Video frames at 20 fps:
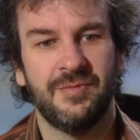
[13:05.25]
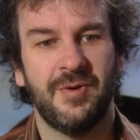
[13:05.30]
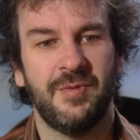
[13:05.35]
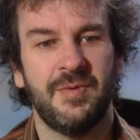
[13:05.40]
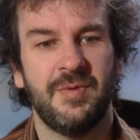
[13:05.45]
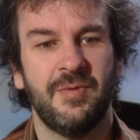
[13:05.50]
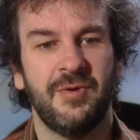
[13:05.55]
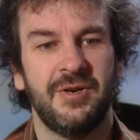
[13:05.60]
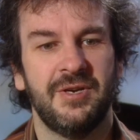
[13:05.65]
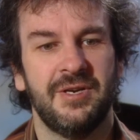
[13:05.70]
what
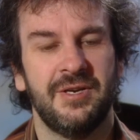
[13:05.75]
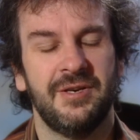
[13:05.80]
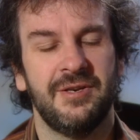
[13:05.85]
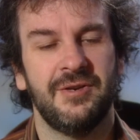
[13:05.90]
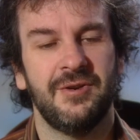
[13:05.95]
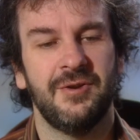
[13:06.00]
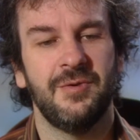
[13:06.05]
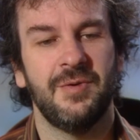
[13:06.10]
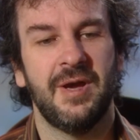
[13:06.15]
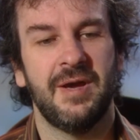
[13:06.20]
we wanted
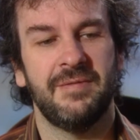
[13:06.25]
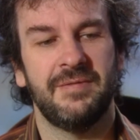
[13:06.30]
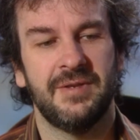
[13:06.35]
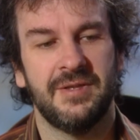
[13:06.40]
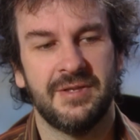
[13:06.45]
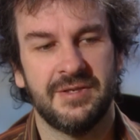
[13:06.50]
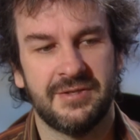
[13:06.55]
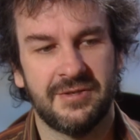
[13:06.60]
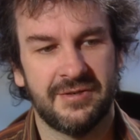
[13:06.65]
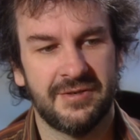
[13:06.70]
to do after
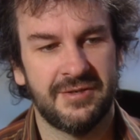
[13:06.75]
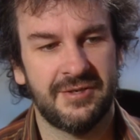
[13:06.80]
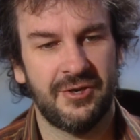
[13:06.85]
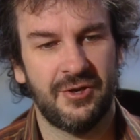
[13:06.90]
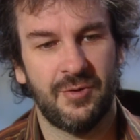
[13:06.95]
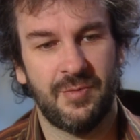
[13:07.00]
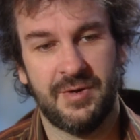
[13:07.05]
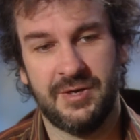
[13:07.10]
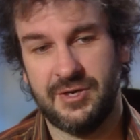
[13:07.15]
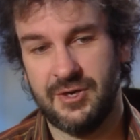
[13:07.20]
this
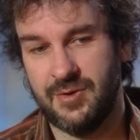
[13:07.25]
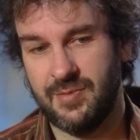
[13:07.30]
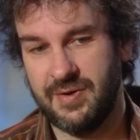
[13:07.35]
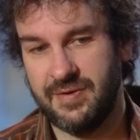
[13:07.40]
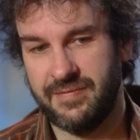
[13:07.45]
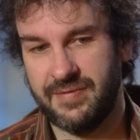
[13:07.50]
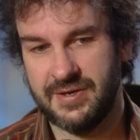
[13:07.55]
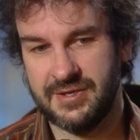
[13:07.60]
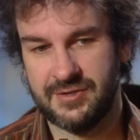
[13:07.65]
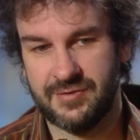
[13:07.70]
terribly, terribly
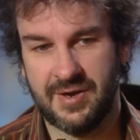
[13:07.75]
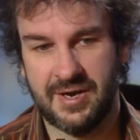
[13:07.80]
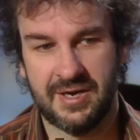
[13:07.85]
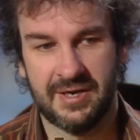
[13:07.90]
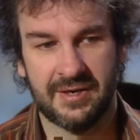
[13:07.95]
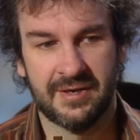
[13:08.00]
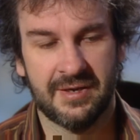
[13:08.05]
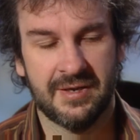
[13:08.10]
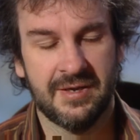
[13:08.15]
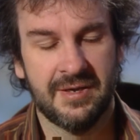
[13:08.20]

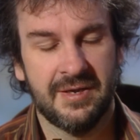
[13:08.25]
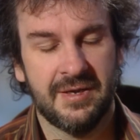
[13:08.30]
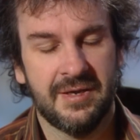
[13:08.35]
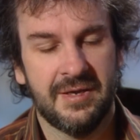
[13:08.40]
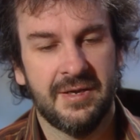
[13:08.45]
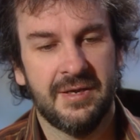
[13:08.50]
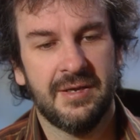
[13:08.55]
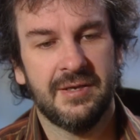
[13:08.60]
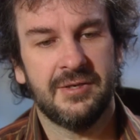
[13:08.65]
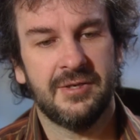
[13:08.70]
frustrating
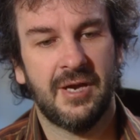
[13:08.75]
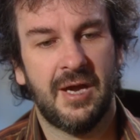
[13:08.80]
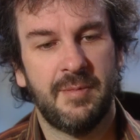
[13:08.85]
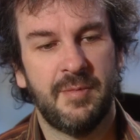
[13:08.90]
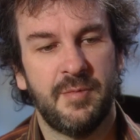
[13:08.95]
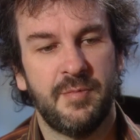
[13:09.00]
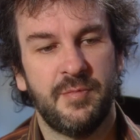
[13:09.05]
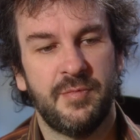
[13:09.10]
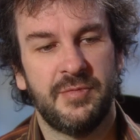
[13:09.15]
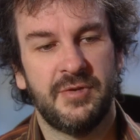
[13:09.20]
time
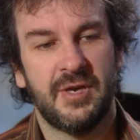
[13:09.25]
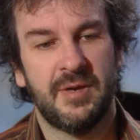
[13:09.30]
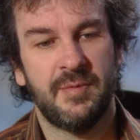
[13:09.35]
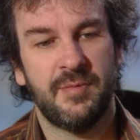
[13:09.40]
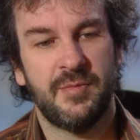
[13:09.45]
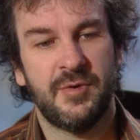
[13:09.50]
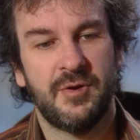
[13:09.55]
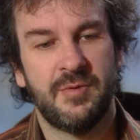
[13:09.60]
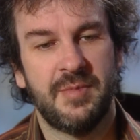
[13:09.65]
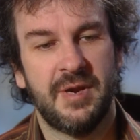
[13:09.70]
at
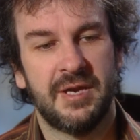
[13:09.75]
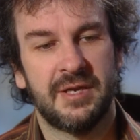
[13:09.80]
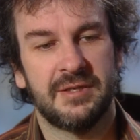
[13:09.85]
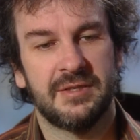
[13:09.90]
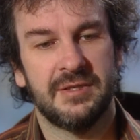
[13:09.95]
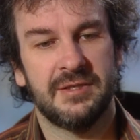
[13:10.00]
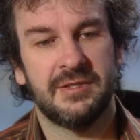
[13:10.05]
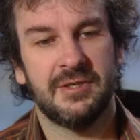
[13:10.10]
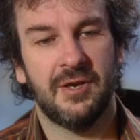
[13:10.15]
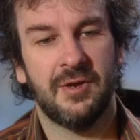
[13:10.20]
Miramax.
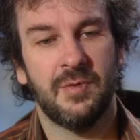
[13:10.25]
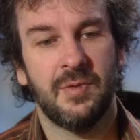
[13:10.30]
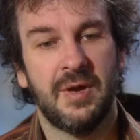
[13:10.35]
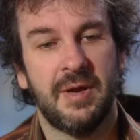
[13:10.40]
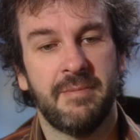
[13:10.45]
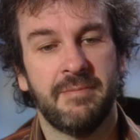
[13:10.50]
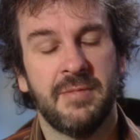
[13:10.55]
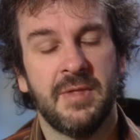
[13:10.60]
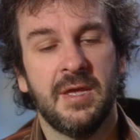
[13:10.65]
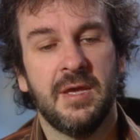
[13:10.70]
And
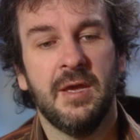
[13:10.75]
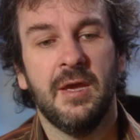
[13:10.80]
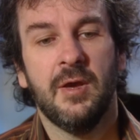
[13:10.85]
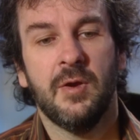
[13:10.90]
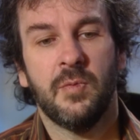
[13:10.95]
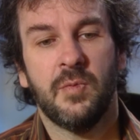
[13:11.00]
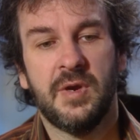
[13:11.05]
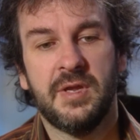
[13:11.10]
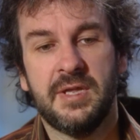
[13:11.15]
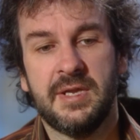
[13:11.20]
so
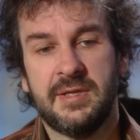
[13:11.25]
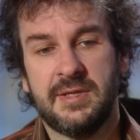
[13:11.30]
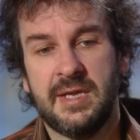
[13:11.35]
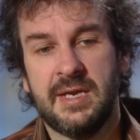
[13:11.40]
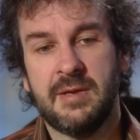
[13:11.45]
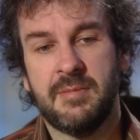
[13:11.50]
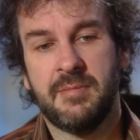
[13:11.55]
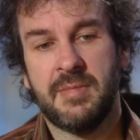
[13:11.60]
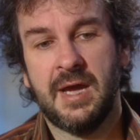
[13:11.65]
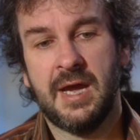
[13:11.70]
we
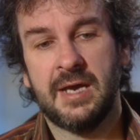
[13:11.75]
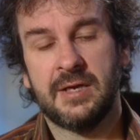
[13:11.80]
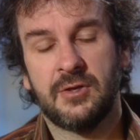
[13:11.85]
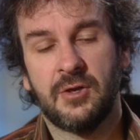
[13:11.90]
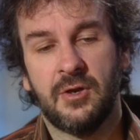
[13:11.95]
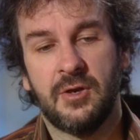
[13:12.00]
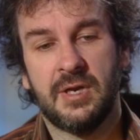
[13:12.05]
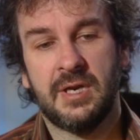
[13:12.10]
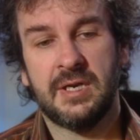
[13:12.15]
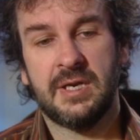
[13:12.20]
then embarked
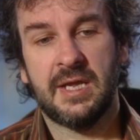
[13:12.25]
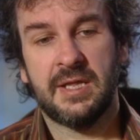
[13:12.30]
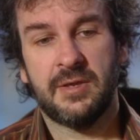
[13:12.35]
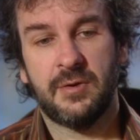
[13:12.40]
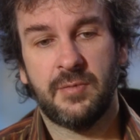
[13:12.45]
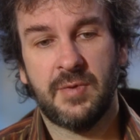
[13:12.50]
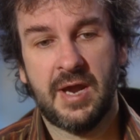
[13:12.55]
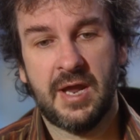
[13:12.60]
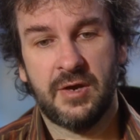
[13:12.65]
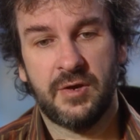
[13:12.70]
on
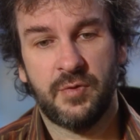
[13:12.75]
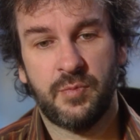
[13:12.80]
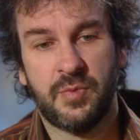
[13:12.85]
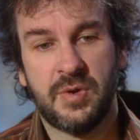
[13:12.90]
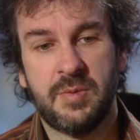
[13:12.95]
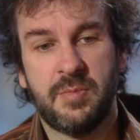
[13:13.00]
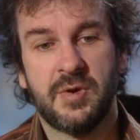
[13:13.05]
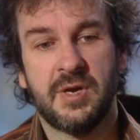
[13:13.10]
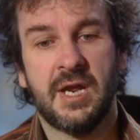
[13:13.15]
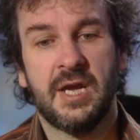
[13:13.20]
another round of
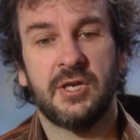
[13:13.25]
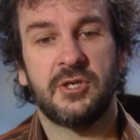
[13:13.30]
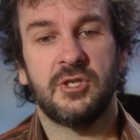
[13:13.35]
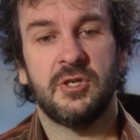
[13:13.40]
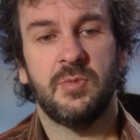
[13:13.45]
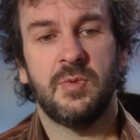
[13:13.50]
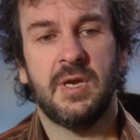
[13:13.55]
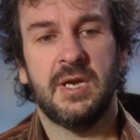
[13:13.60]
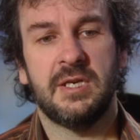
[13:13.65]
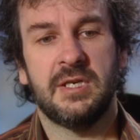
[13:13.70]

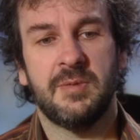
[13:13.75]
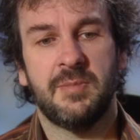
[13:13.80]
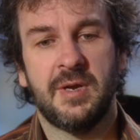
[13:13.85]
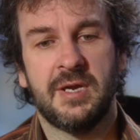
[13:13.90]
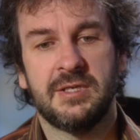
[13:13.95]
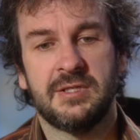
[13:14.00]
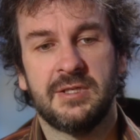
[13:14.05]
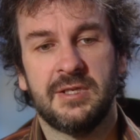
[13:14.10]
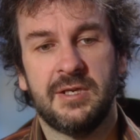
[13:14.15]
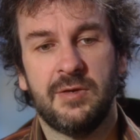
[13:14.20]
pre-production. We had to
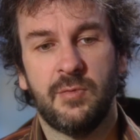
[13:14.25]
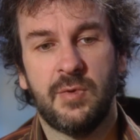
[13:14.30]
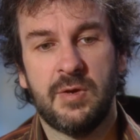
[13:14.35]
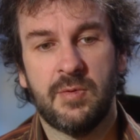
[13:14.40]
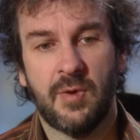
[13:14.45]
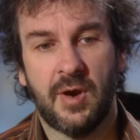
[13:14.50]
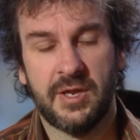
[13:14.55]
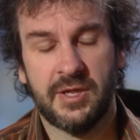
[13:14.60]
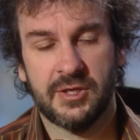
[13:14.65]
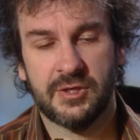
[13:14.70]
basically
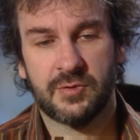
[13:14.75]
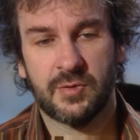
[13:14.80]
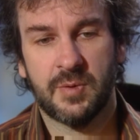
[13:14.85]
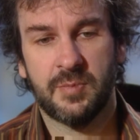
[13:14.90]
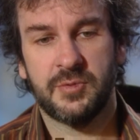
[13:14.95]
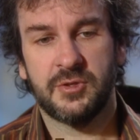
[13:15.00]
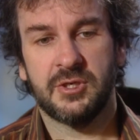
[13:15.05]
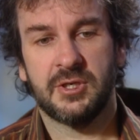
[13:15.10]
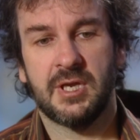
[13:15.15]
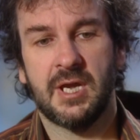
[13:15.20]
rewrite the
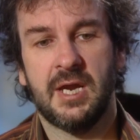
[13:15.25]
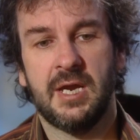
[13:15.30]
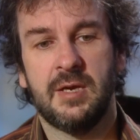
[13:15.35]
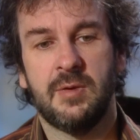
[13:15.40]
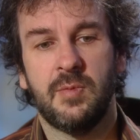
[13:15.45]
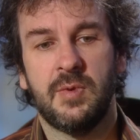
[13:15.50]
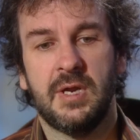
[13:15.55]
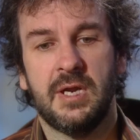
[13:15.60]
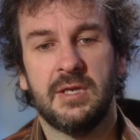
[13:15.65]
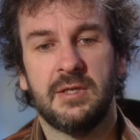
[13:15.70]
scripts
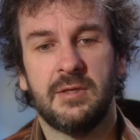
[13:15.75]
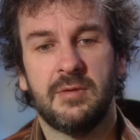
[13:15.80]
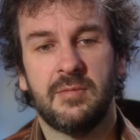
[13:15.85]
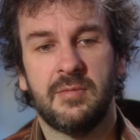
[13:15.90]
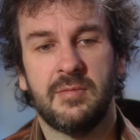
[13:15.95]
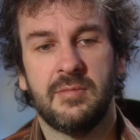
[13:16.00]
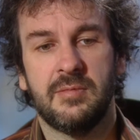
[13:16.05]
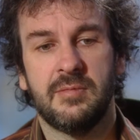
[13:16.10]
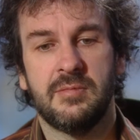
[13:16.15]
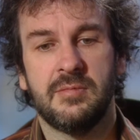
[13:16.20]
again. We had
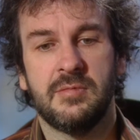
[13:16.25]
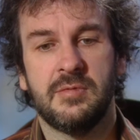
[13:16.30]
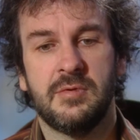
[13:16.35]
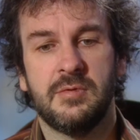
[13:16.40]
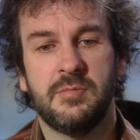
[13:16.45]
to